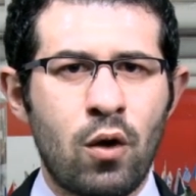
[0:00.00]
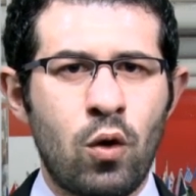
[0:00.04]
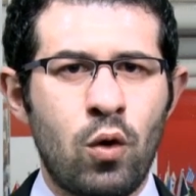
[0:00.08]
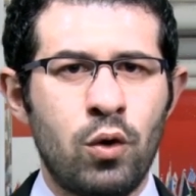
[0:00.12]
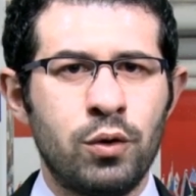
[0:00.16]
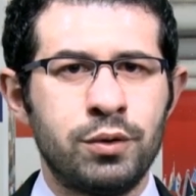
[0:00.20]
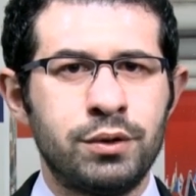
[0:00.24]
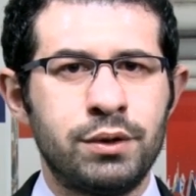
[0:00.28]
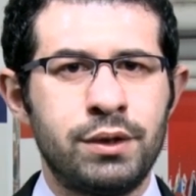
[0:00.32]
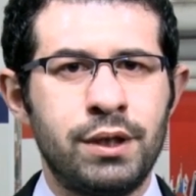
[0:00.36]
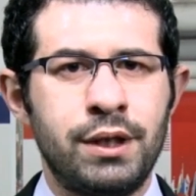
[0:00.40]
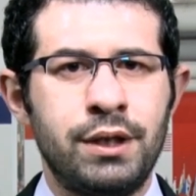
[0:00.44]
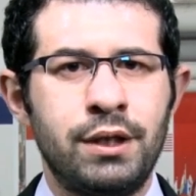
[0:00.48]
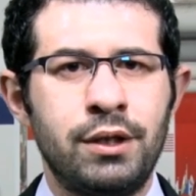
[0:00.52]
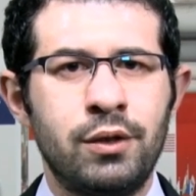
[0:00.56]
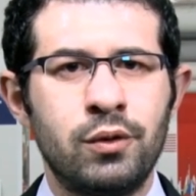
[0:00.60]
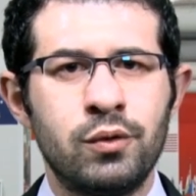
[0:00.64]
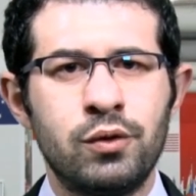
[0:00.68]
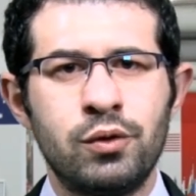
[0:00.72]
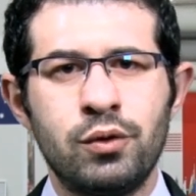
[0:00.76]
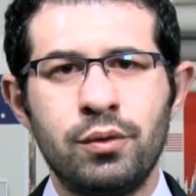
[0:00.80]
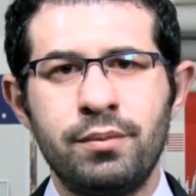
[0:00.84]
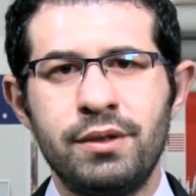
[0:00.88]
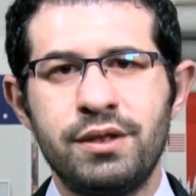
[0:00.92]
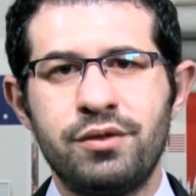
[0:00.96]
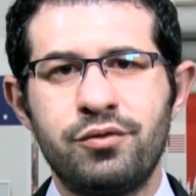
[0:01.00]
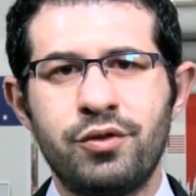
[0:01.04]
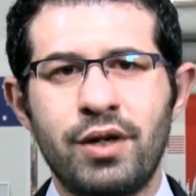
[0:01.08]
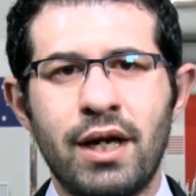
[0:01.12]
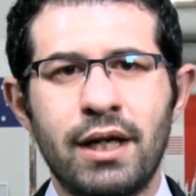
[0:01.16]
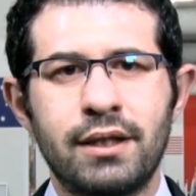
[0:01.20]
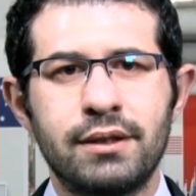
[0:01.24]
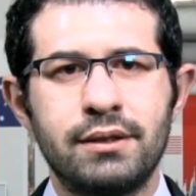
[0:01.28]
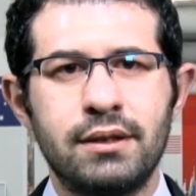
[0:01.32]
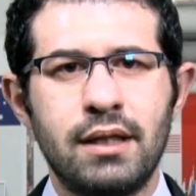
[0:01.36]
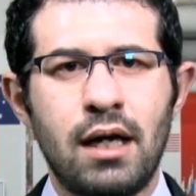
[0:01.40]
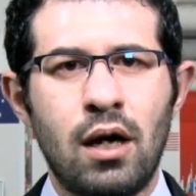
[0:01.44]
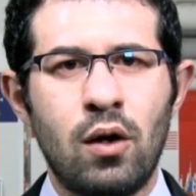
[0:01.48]
continued to be
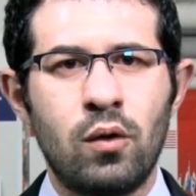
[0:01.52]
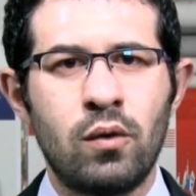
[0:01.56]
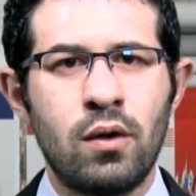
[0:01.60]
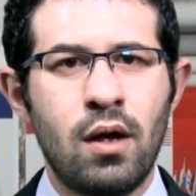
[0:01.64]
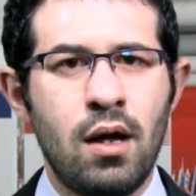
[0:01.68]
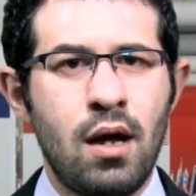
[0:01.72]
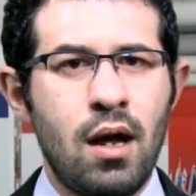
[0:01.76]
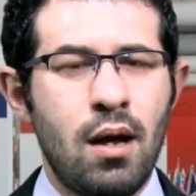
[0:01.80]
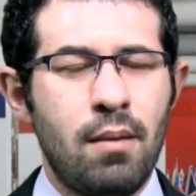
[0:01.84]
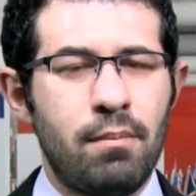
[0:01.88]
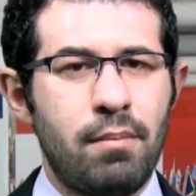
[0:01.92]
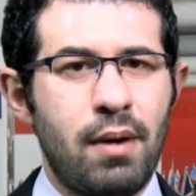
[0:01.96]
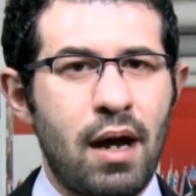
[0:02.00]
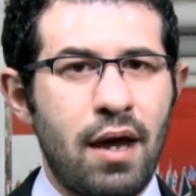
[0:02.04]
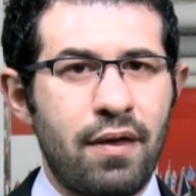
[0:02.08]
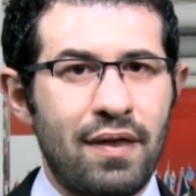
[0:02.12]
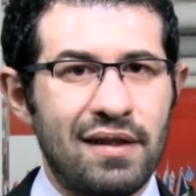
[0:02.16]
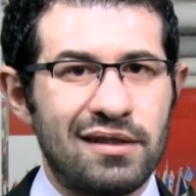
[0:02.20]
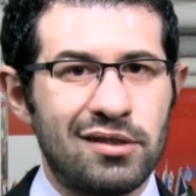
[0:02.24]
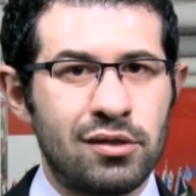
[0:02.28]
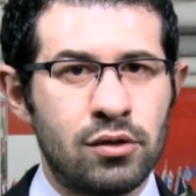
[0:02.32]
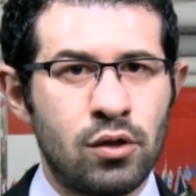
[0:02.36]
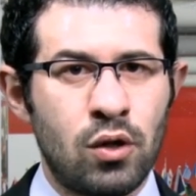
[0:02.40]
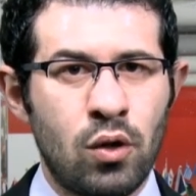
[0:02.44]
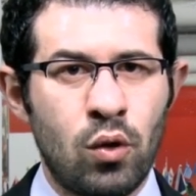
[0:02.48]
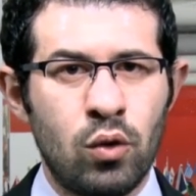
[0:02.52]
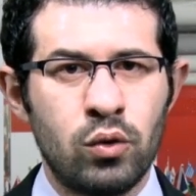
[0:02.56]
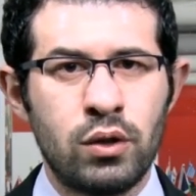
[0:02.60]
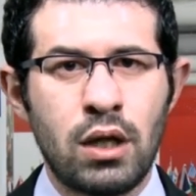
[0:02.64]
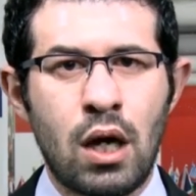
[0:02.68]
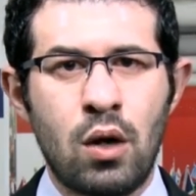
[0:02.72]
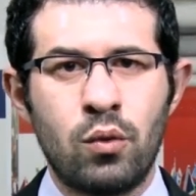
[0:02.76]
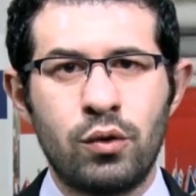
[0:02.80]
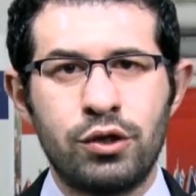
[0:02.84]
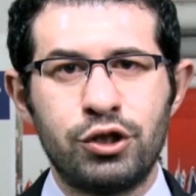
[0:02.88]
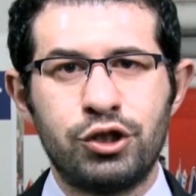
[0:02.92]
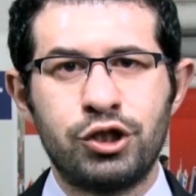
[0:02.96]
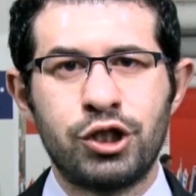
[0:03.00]
dragged down by the
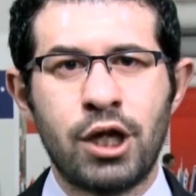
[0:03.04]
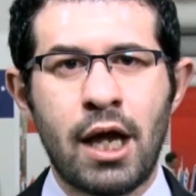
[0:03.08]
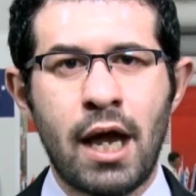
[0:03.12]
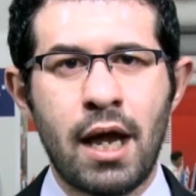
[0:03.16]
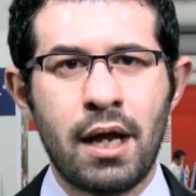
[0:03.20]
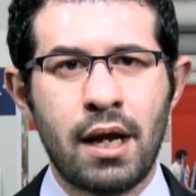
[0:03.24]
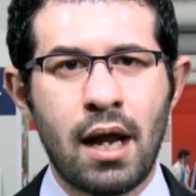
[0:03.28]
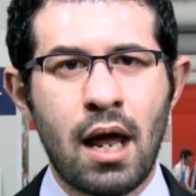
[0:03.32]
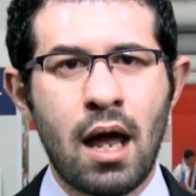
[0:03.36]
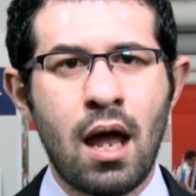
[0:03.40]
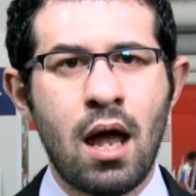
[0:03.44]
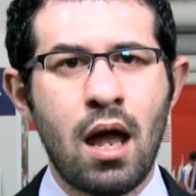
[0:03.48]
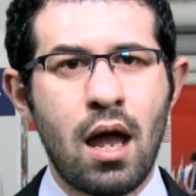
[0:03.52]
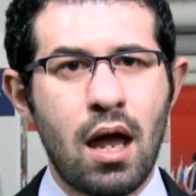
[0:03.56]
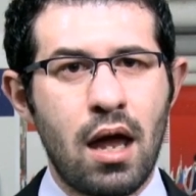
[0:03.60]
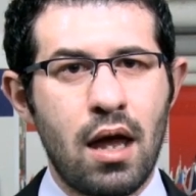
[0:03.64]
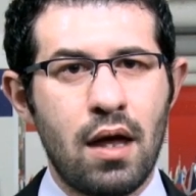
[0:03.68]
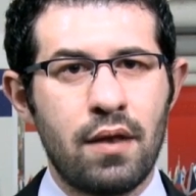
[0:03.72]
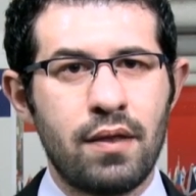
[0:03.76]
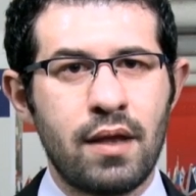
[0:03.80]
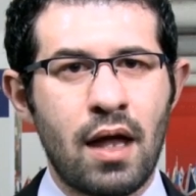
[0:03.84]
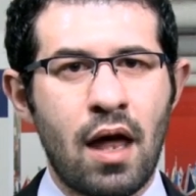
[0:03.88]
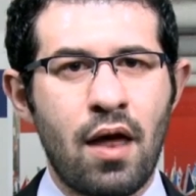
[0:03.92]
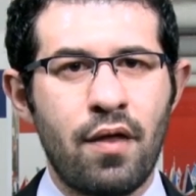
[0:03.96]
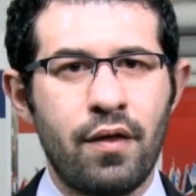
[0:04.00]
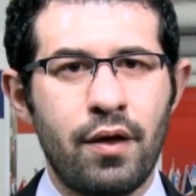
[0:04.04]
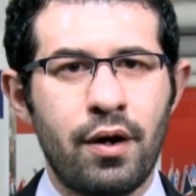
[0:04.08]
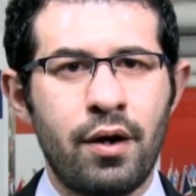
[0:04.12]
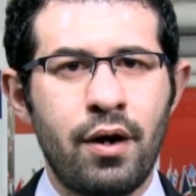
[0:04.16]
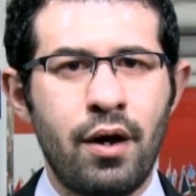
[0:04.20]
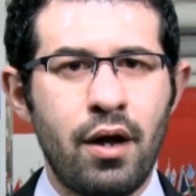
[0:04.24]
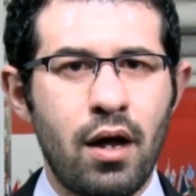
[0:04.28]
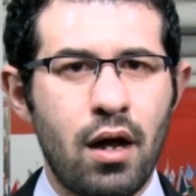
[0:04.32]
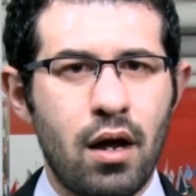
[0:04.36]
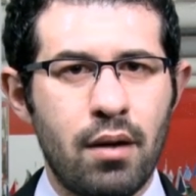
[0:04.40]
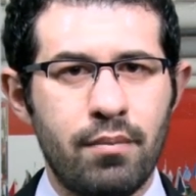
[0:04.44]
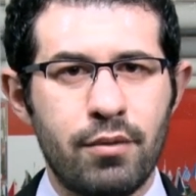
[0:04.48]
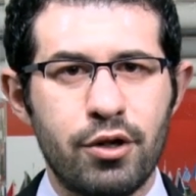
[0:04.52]
slowdown in China and
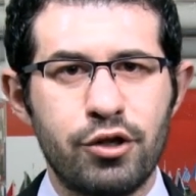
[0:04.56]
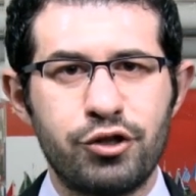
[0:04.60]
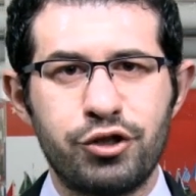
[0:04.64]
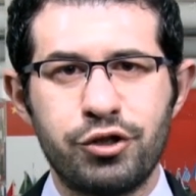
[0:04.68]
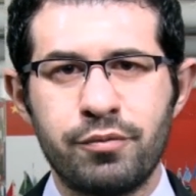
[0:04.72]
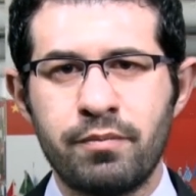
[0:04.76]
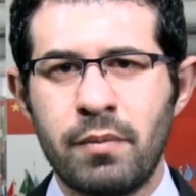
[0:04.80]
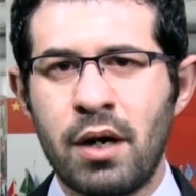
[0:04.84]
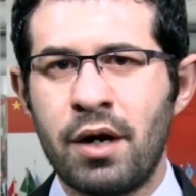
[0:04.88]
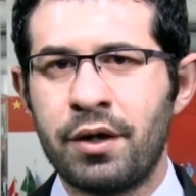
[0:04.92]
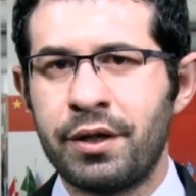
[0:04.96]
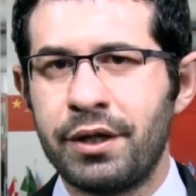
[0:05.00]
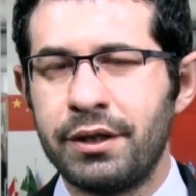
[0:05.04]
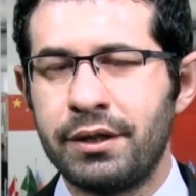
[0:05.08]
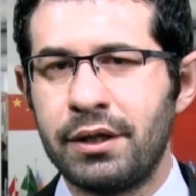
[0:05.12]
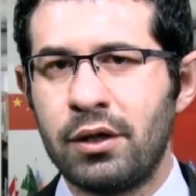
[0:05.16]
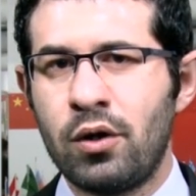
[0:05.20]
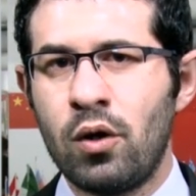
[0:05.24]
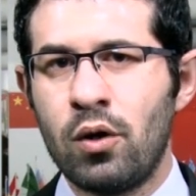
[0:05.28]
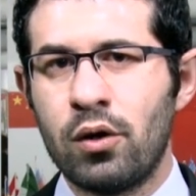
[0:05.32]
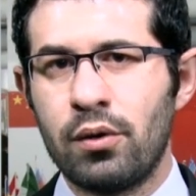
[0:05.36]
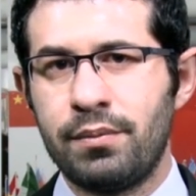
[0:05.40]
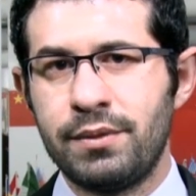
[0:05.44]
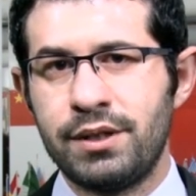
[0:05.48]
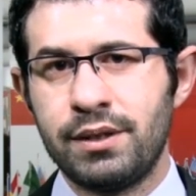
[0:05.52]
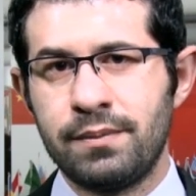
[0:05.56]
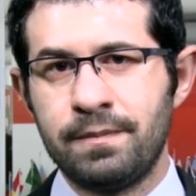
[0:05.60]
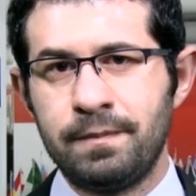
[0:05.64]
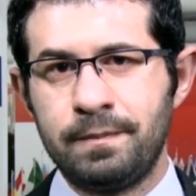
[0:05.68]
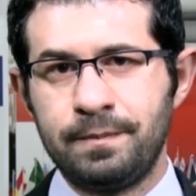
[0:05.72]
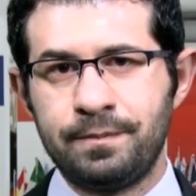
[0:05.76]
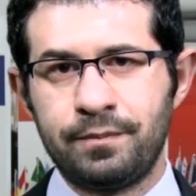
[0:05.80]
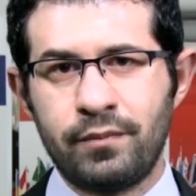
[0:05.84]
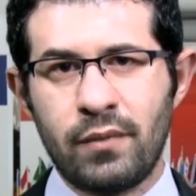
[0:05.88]
other emerging market economies.